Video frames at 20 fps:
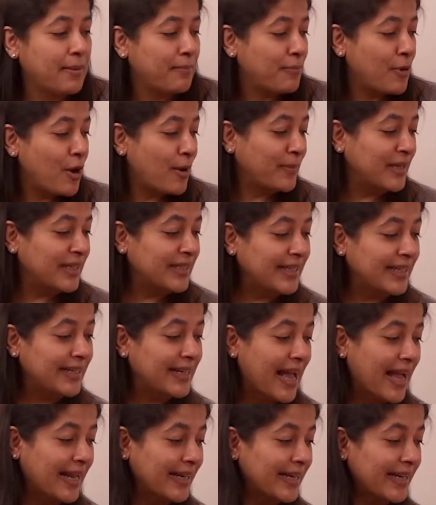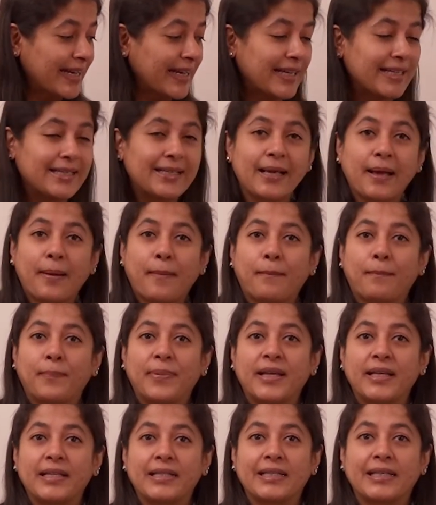Mommies and daddies,
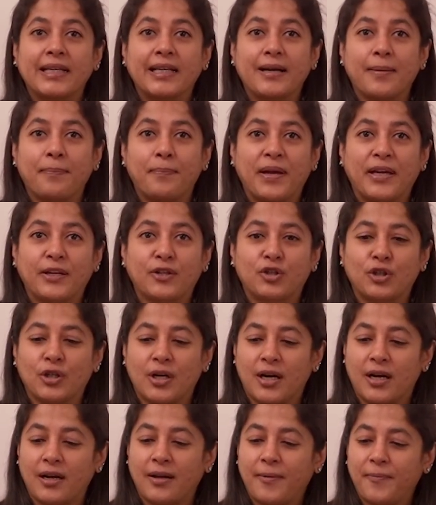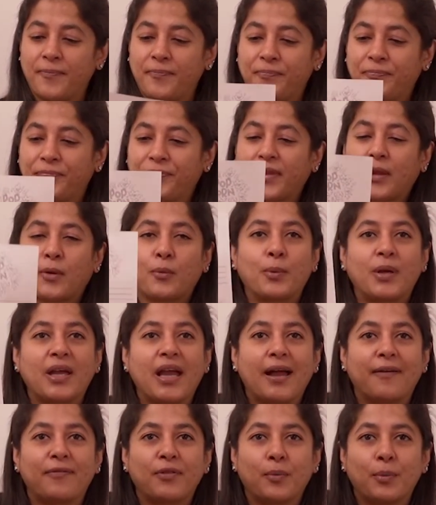please click a picture. We
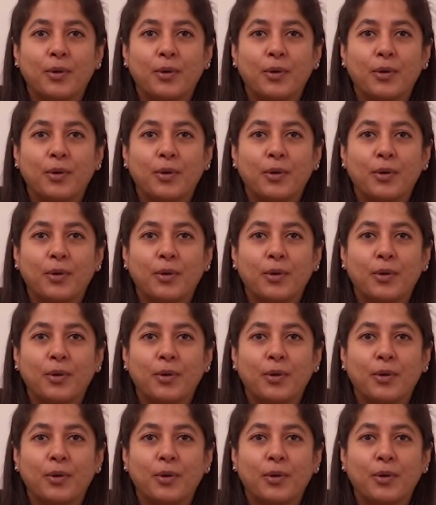have the